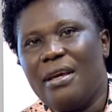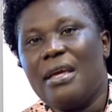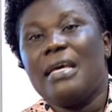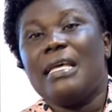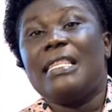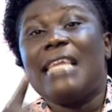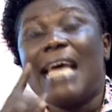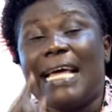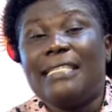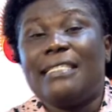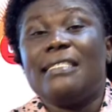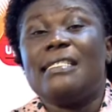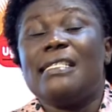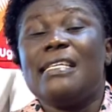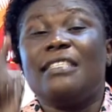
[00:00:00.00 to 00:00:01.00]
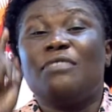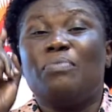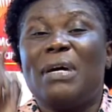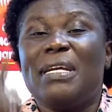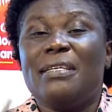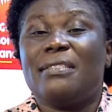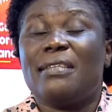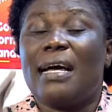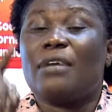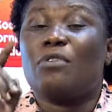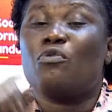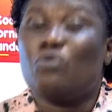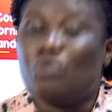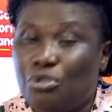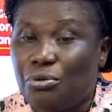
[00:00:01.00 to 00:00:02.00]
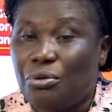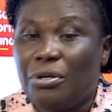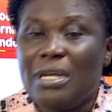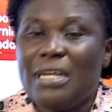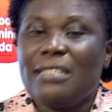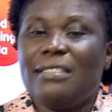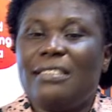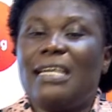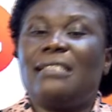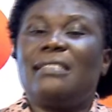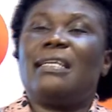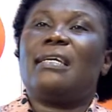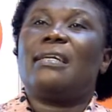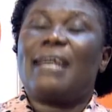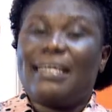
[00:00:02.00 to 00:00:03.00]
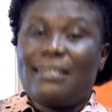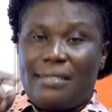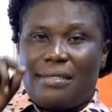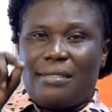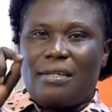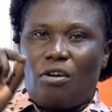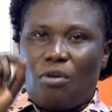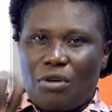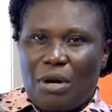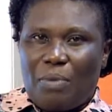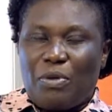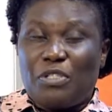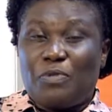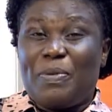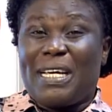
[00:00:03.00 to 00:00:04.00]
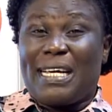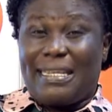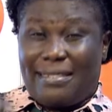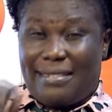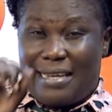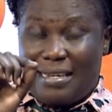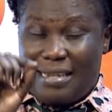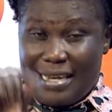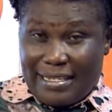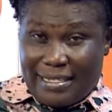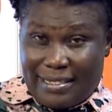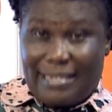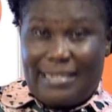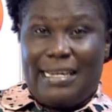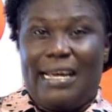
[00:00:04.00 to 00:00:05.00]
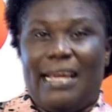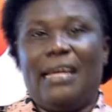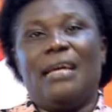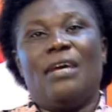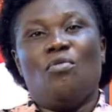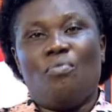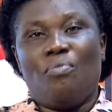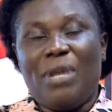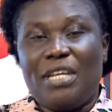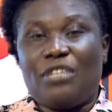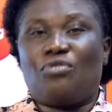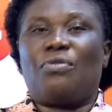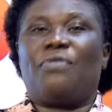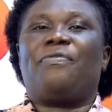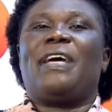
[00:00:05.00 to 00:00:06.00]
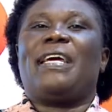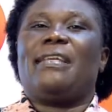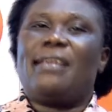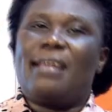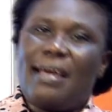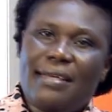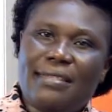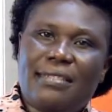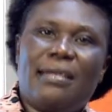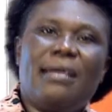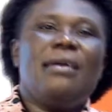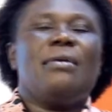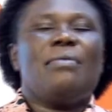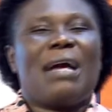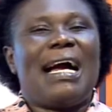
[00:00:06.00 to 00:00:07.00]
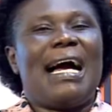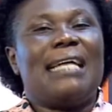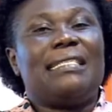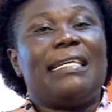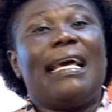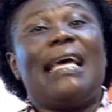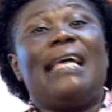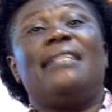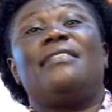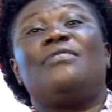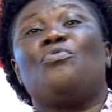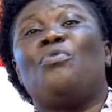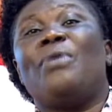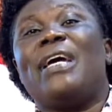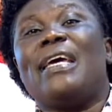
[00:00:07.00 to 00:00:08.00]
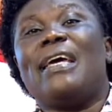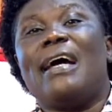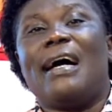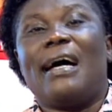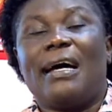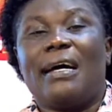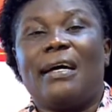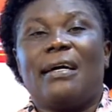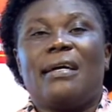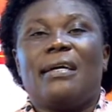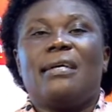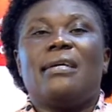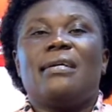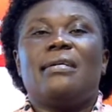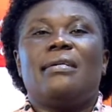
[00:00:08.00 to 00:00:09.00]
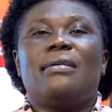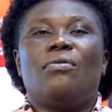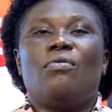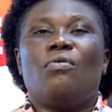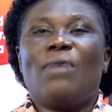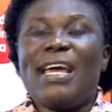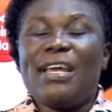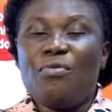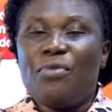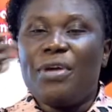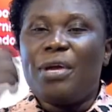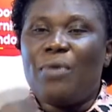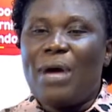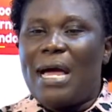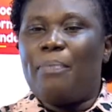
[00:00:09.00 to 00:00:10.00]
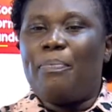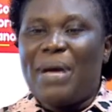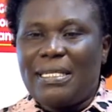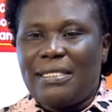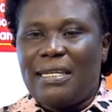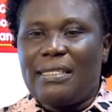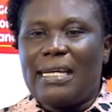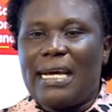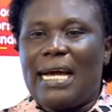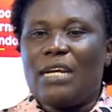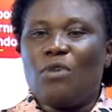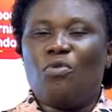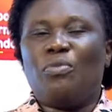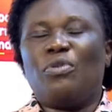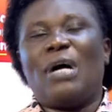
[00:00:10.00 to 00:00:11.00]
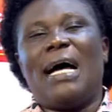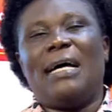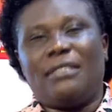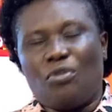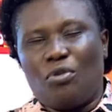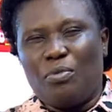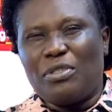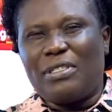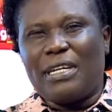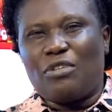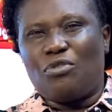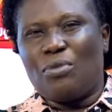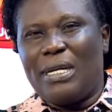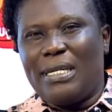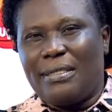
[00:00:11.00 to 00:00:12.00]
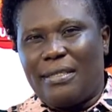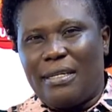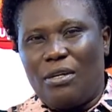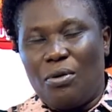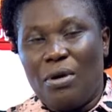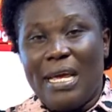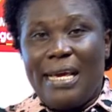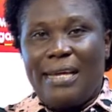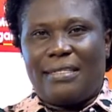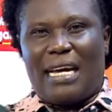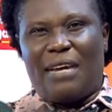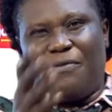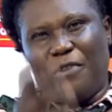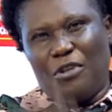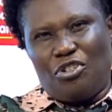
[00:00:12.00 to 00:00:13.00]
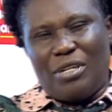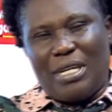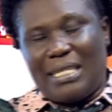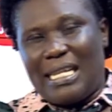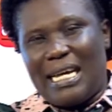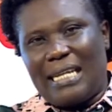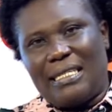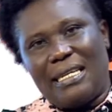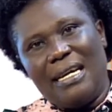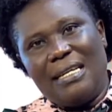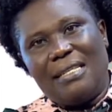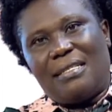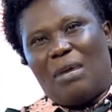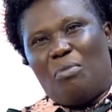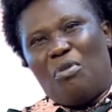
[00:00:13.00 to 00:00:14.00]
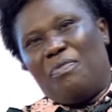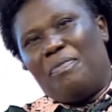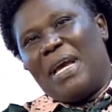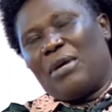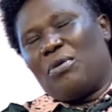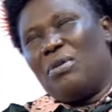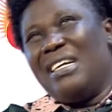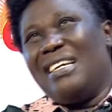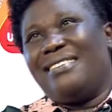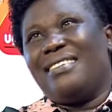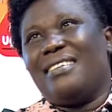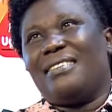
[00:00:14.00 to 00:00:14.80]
that these monies are crucial. Just right, Honorable Speaker said yesterday, Minister of Finance cut elsewhere. When we were passing the anti-homosexuality law, it's unfortunate that some of my colleagues in